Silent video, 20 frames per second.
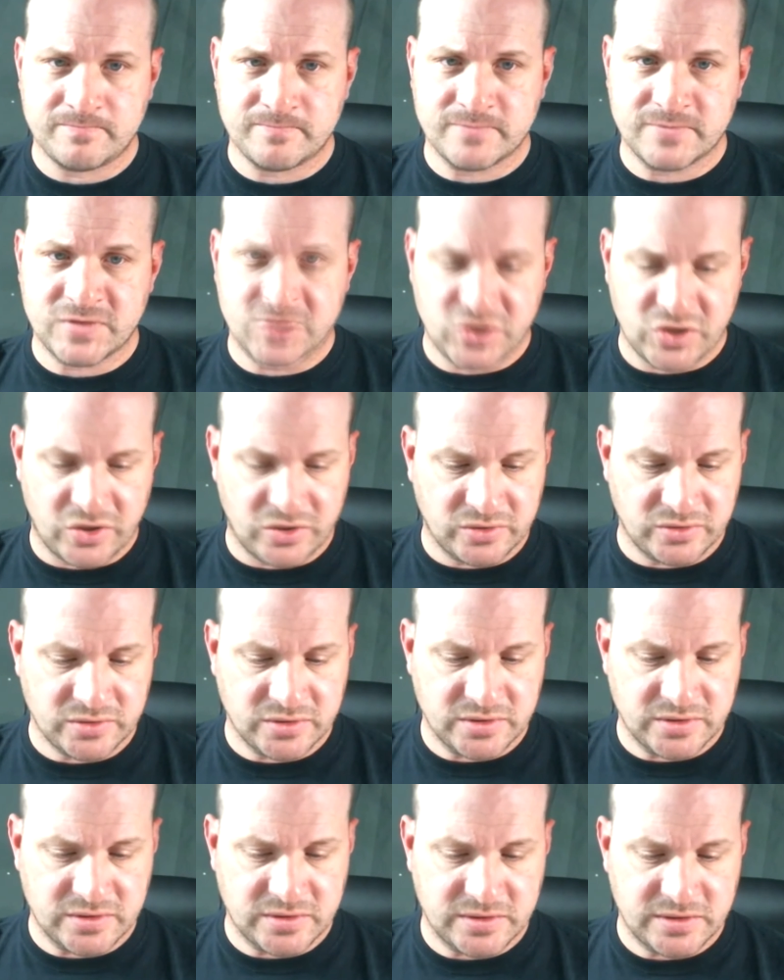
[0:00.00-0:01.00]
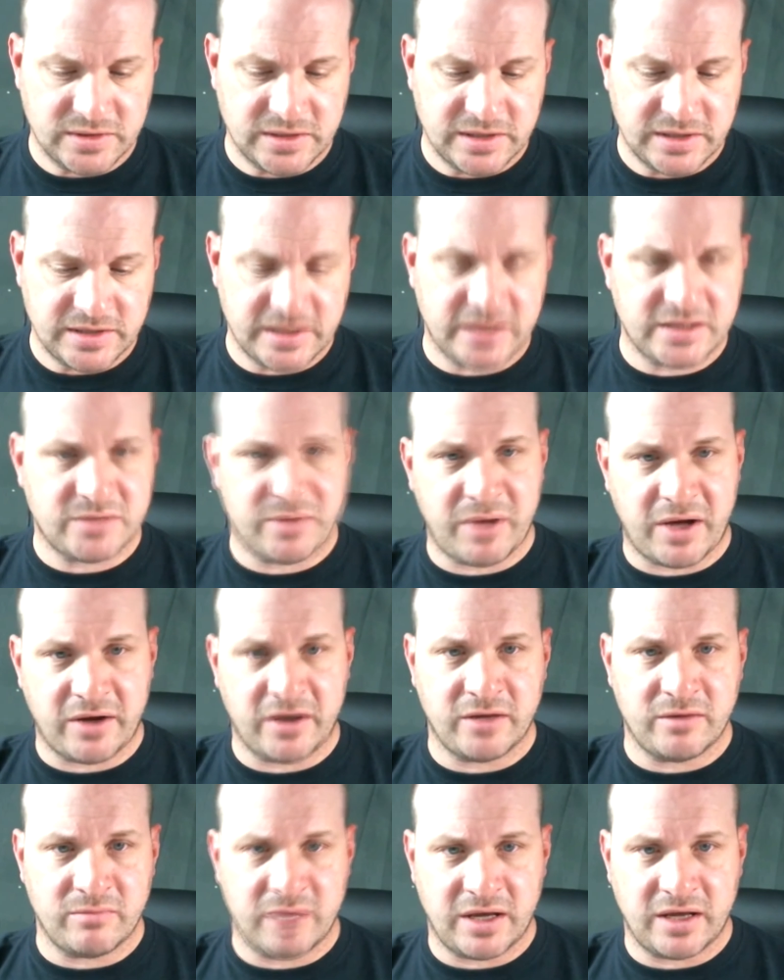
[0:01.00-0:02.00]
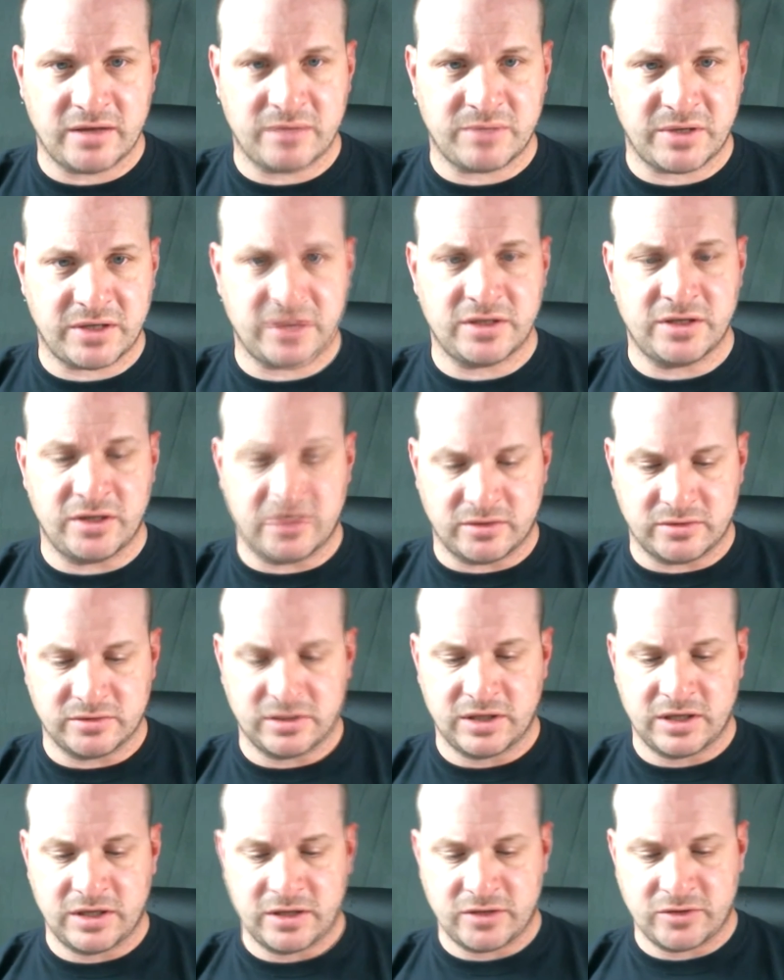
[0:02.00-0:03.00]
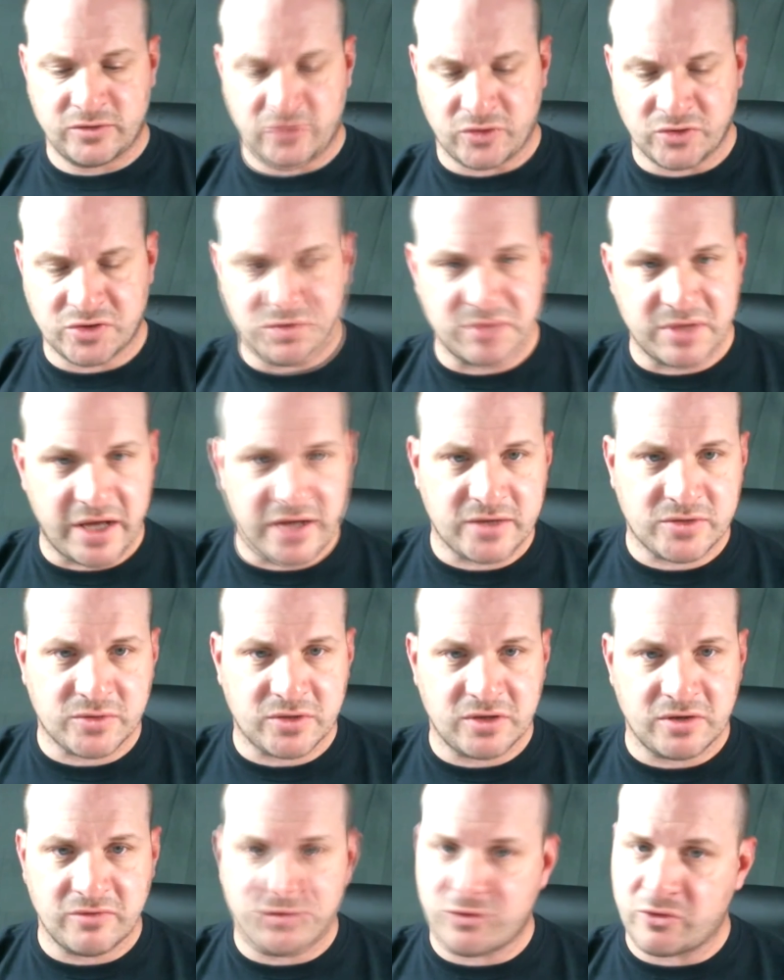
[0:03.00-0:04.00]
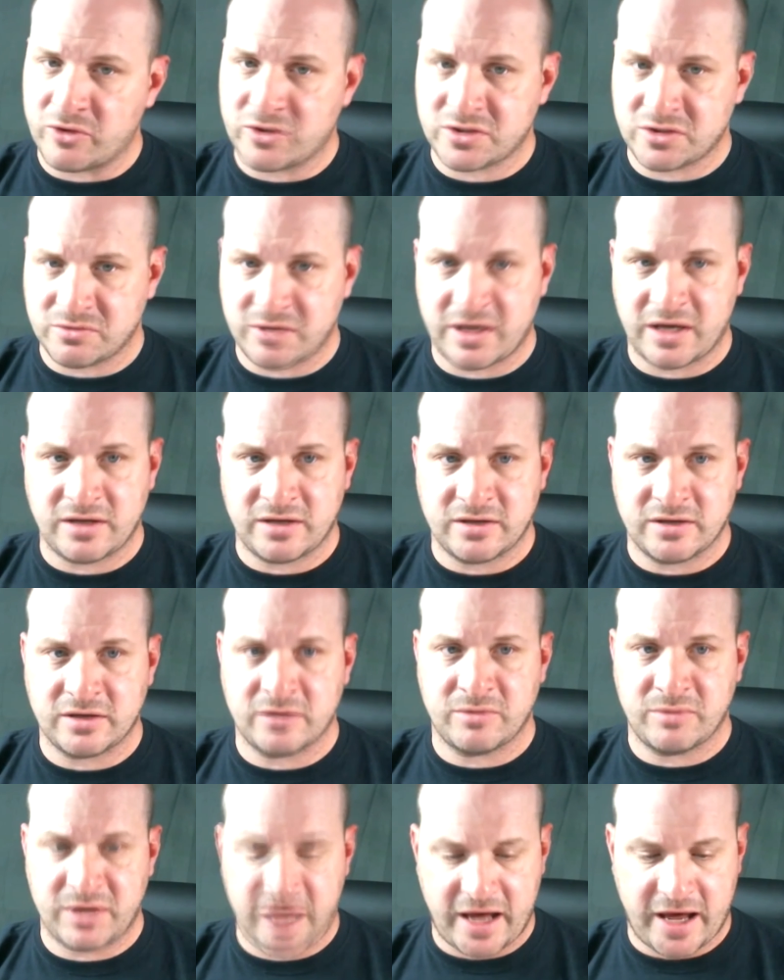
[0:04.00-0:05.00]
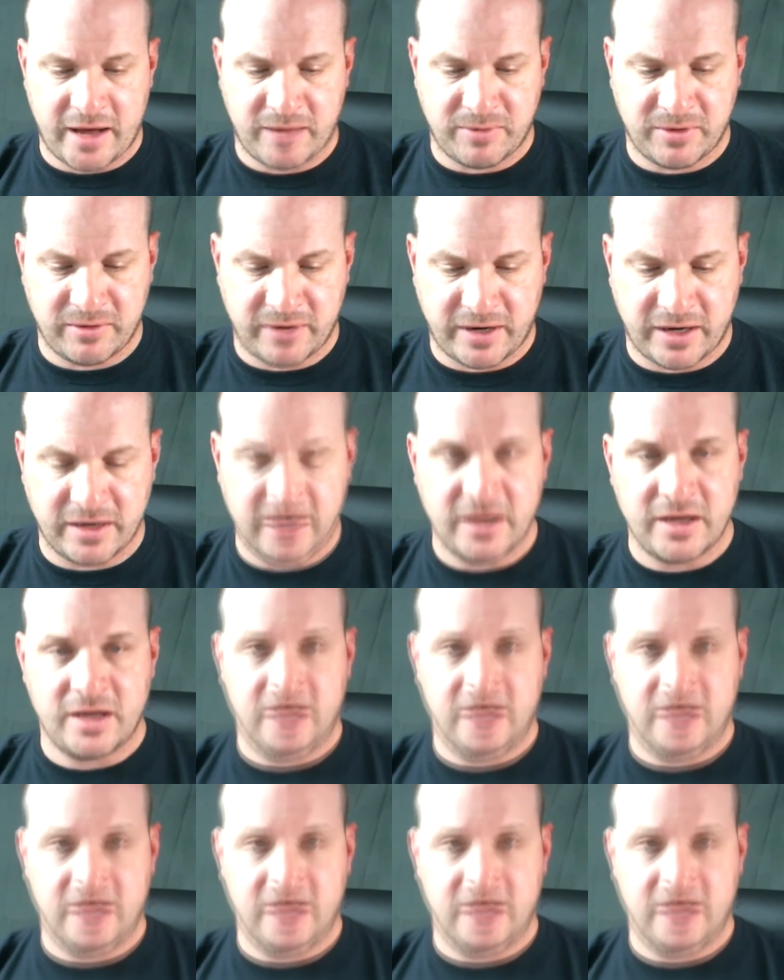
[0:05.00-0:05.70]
So that's about it, man. But, throw some dice with the Enforcers, man. You're going to be happy, right?